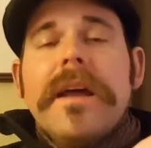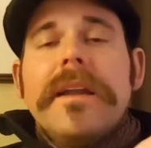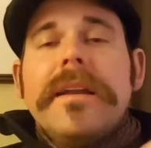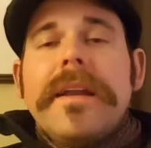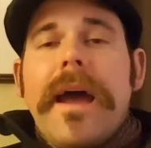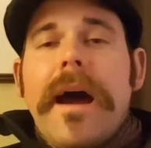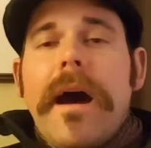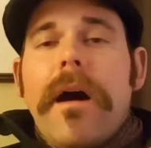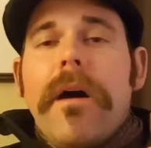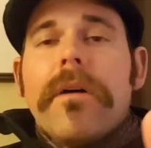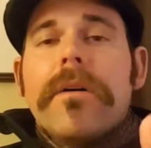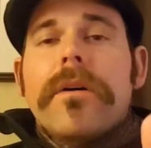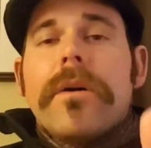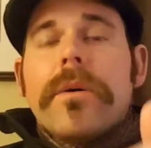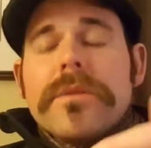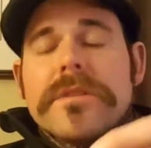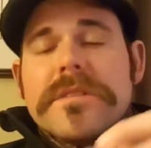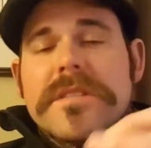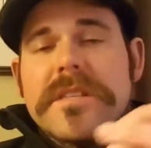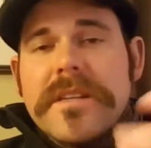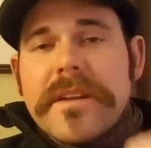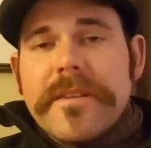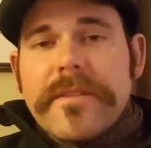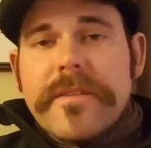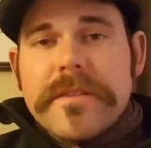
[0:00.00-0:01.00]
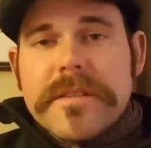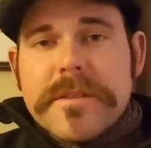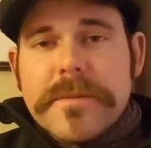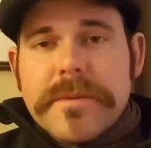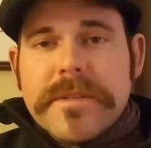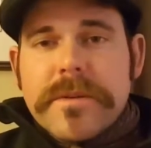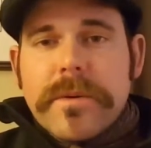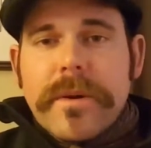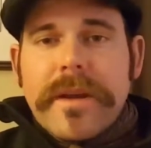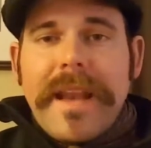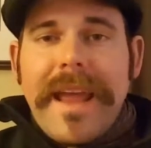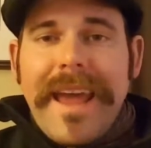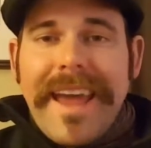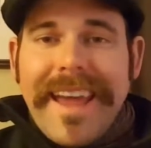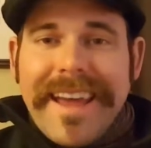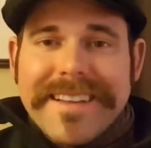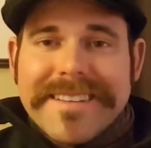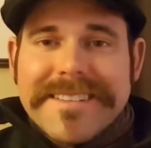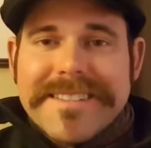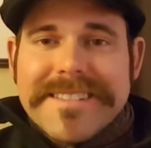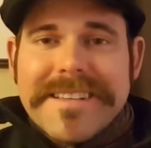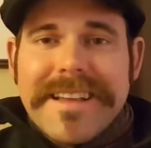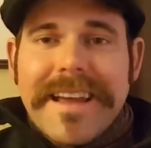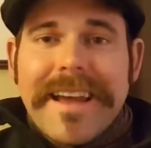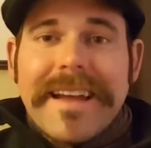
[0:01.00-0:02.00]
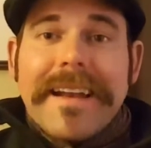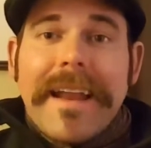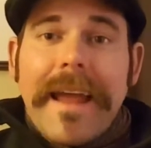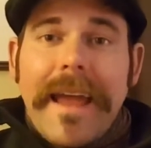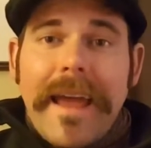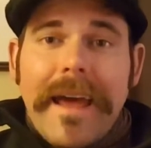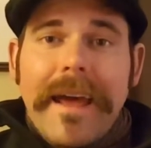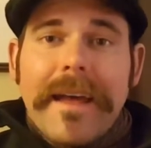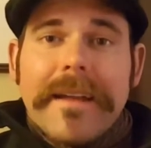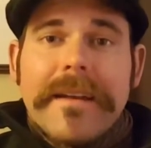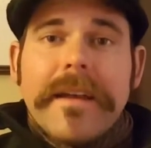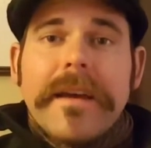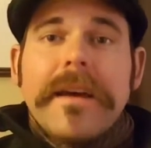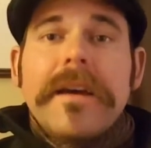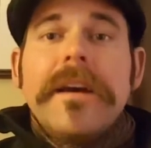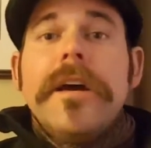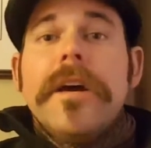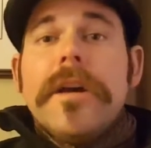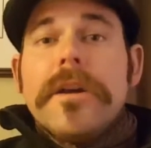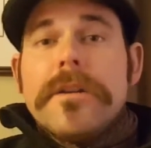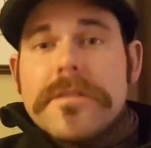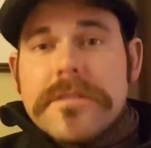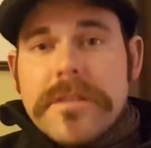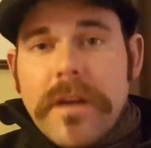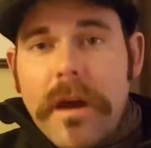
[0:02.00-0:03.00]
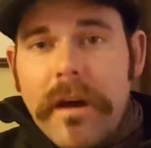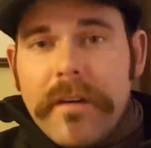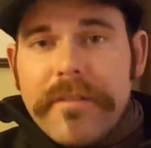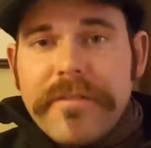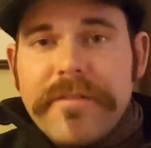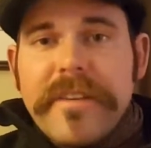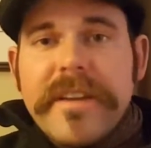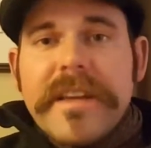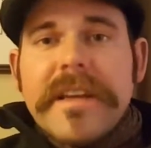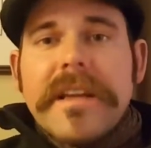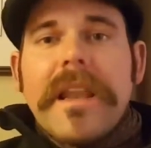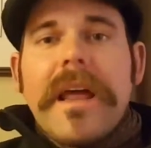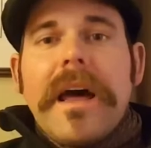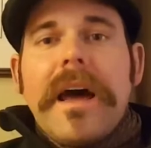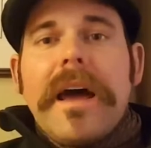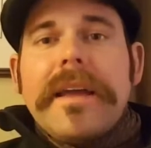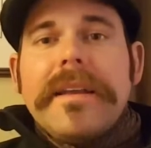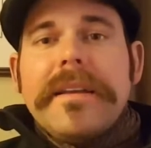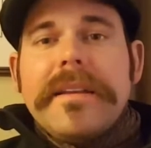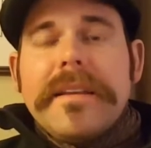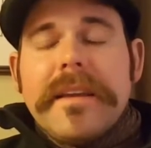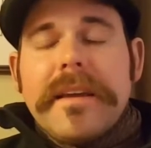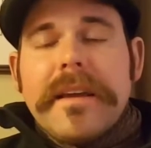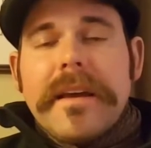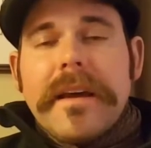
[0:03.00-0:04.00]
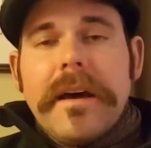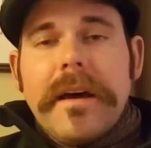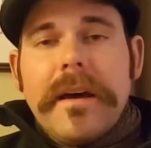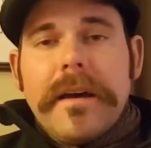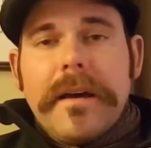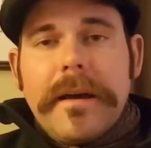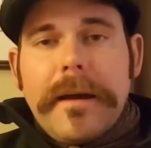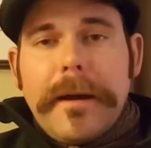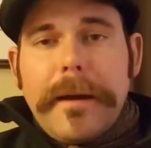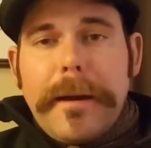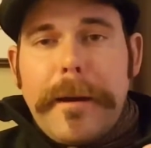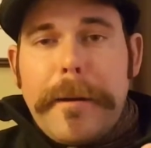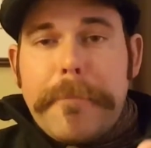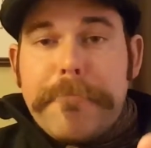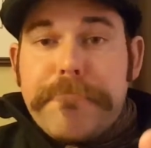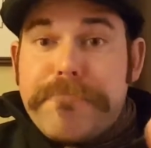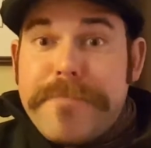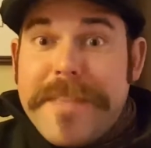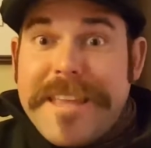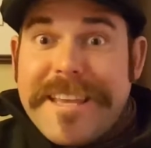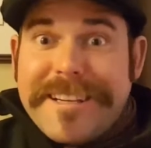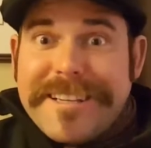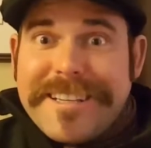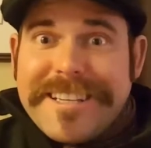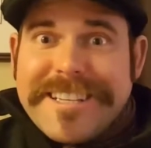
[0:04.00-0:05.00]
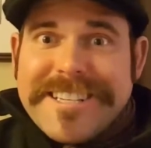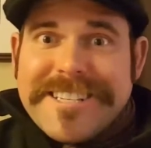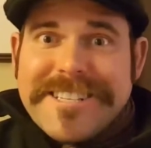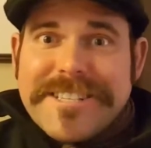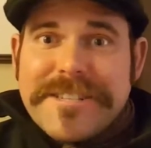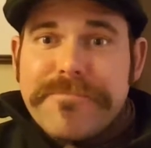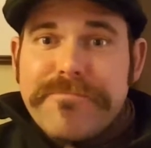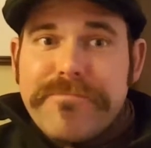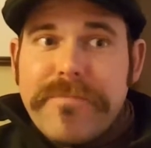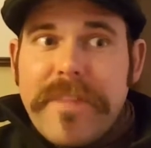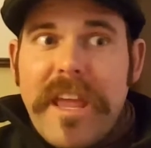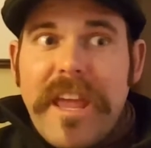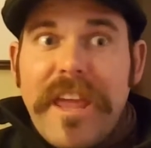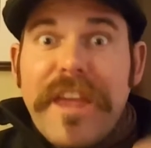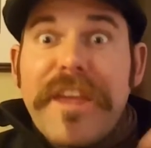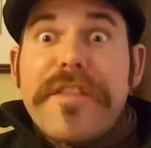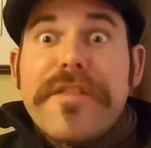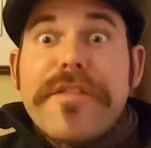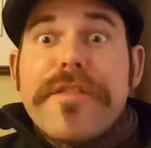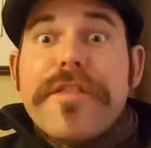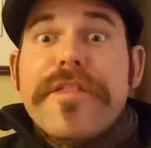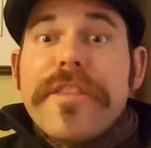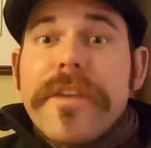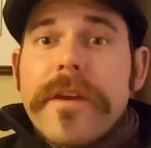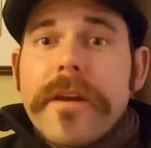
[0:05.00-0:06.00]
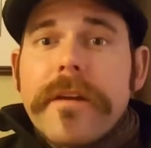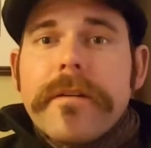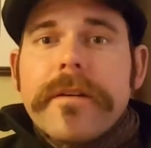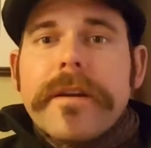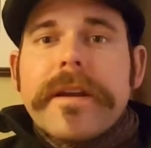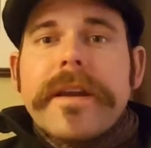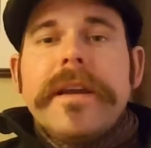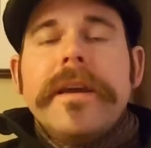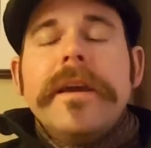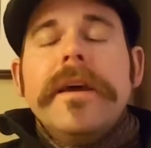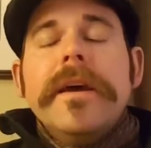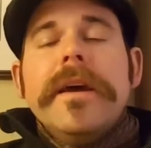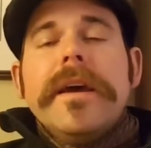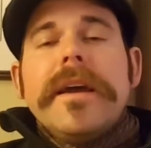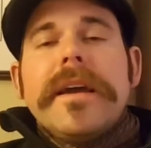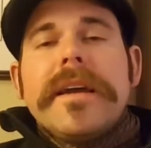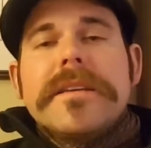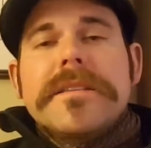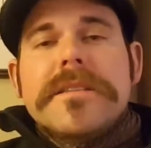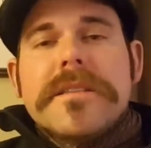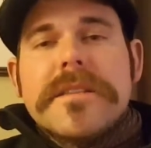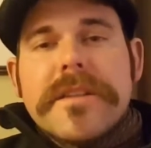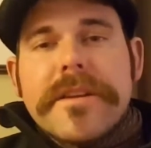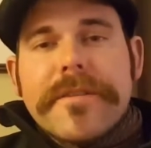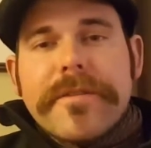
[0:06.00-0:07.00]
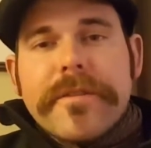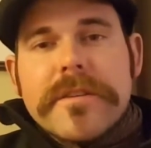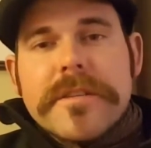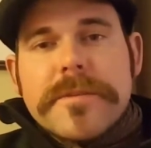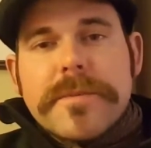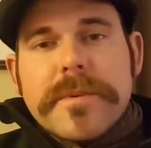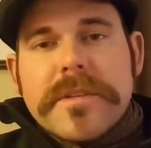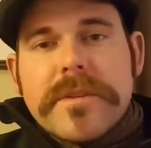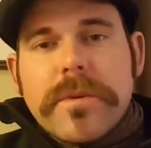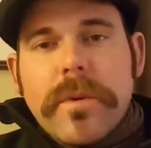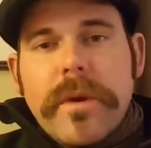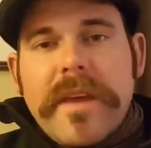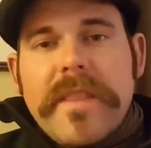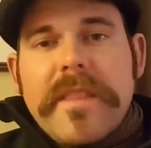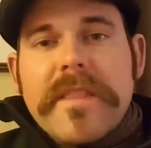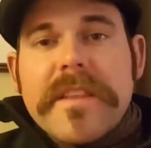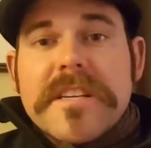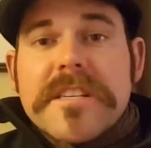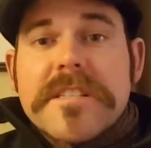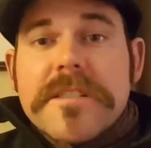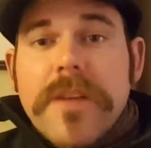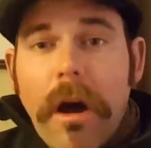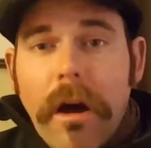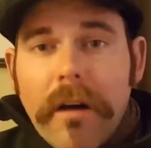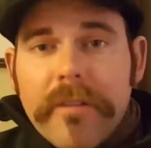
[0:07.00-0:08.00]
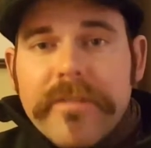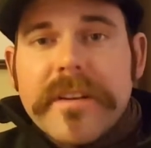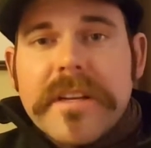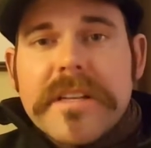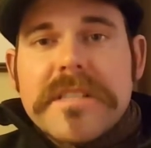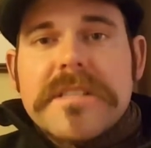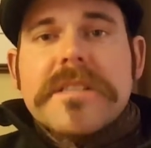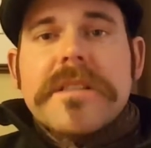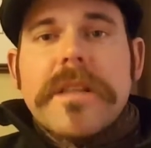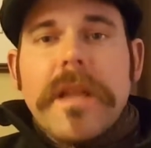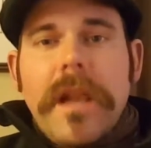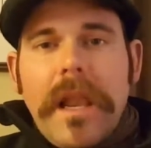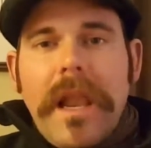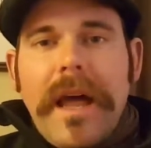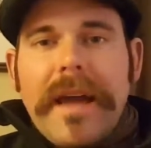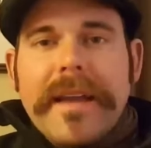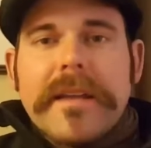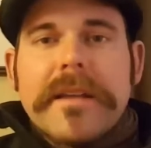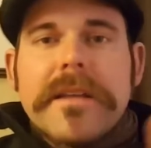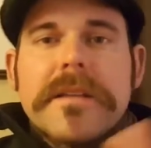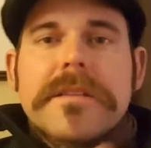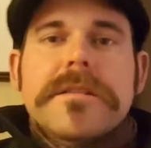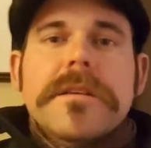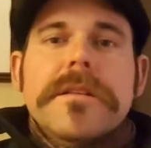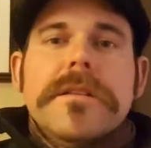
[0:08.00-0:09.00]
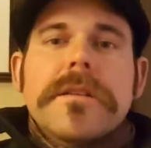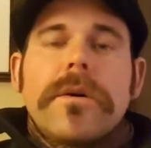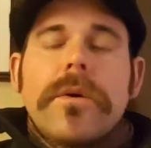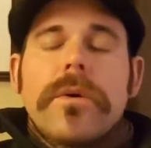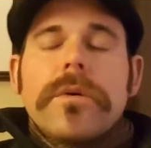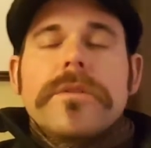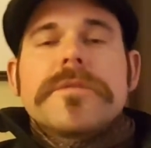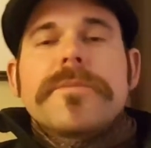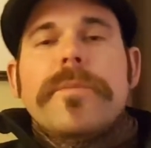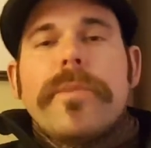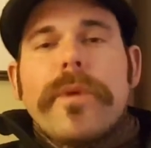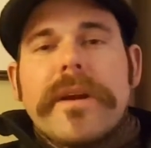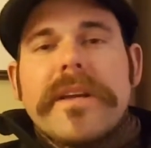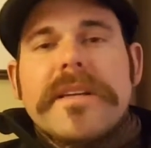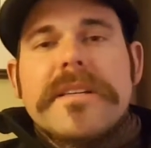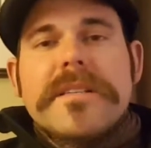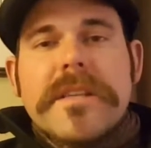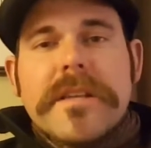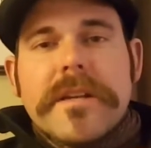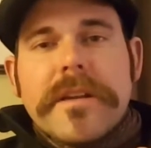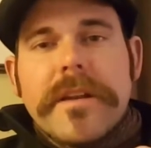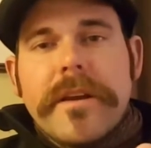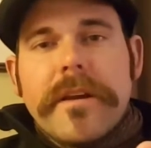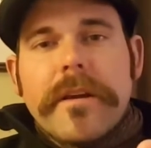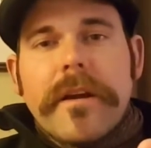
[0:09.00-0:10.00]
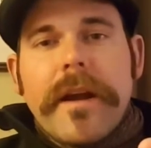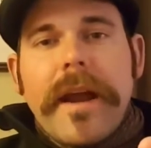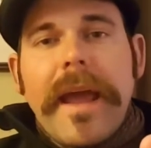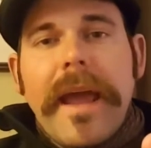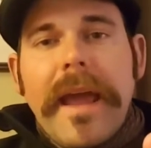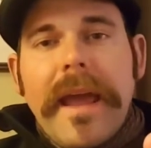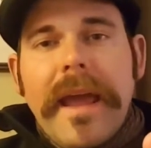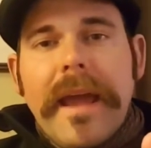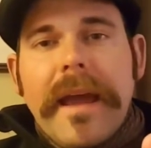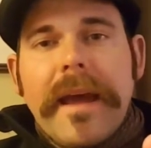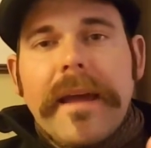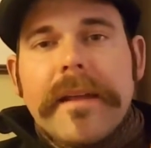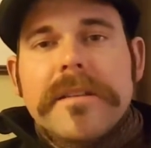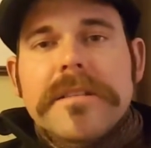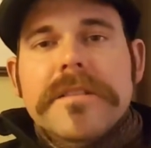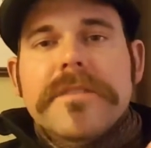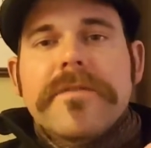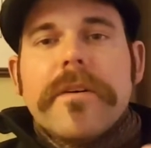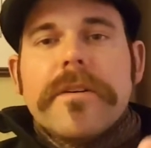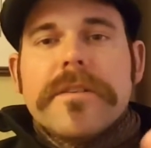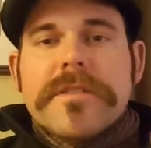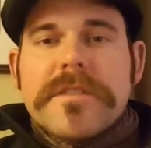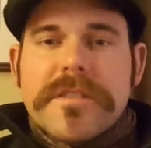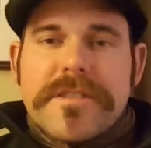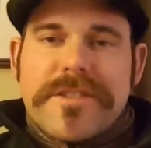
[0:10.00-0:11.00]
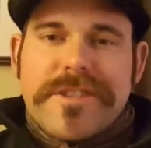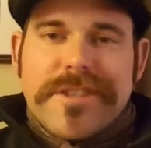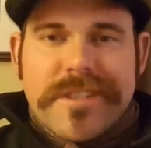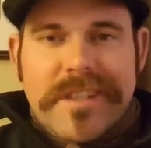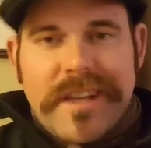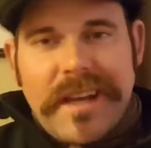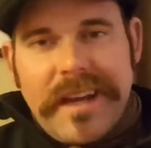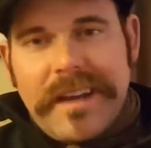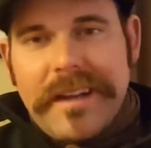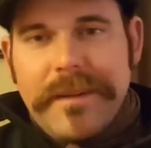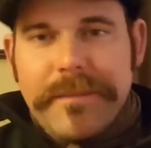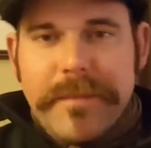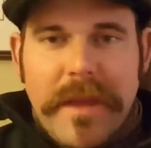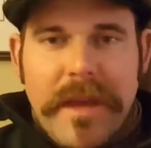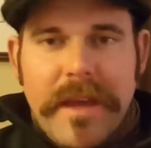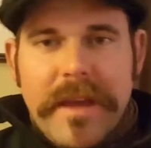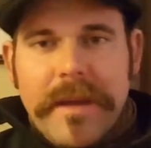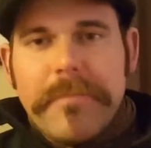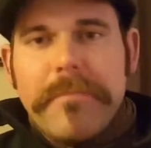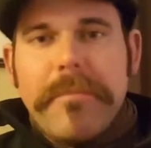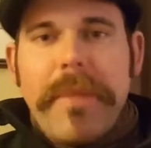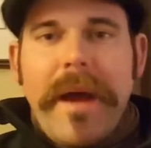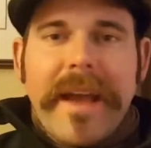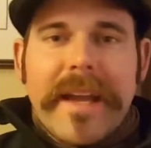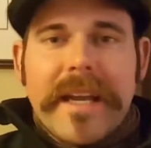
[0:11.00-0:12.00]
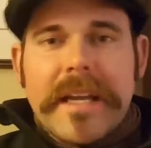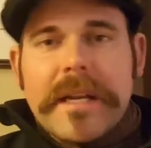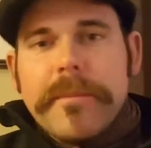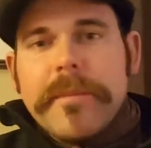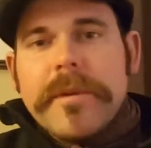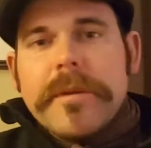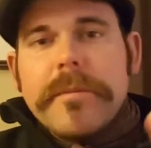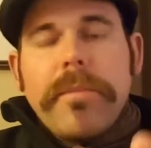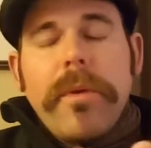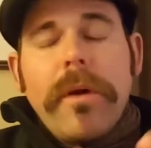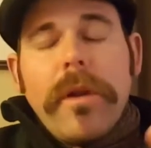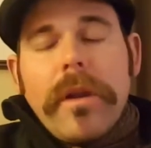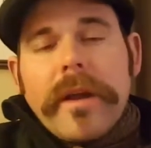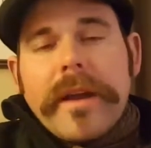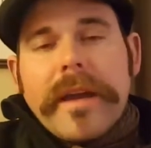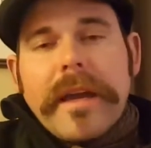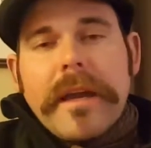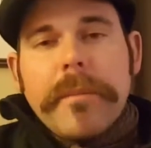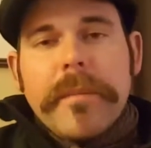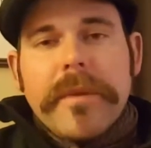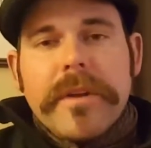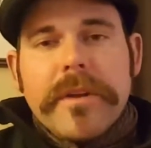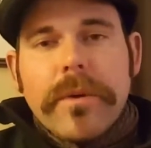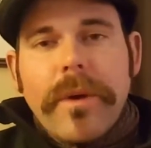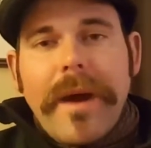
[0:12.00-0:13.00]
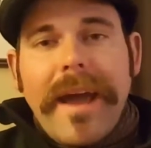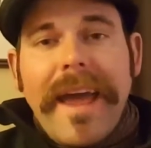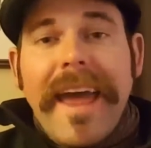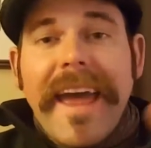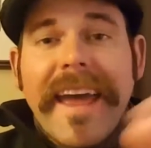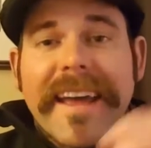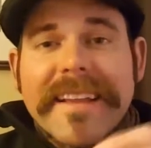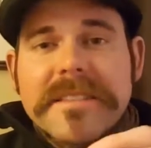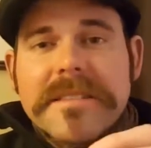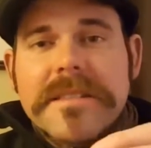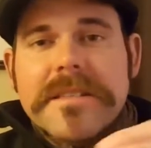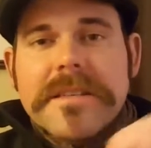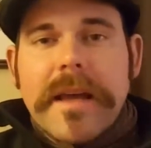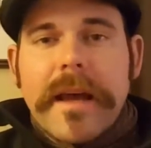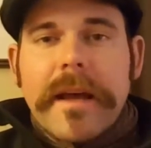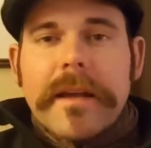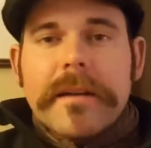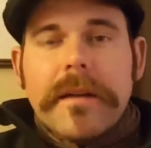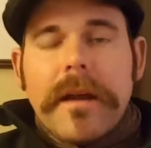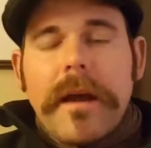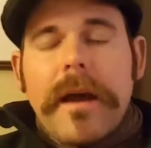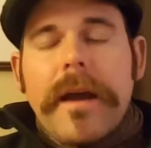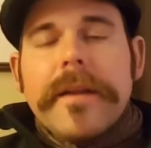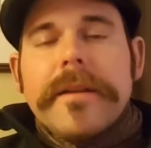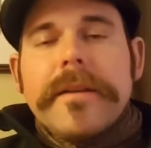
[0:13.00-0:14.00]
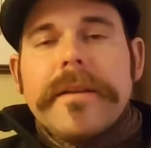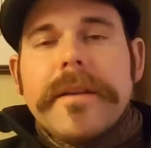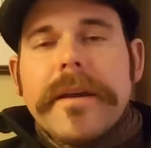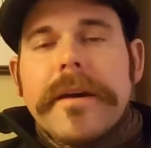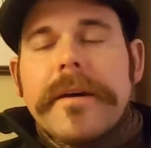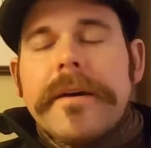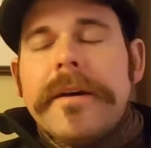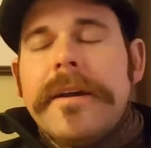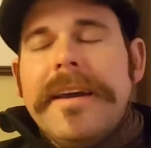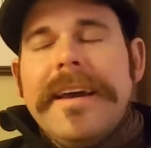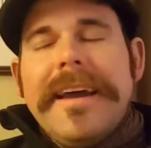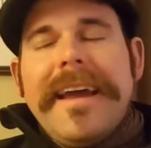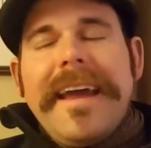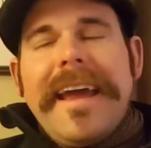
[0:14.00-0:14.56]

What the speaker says: Now, of course, the difference between a headset and a soft feel idea, at least in theory, is the difference between the softness and the lightness that the horse brings into your hands versus just kind of banging him and pulling him into a headset idea.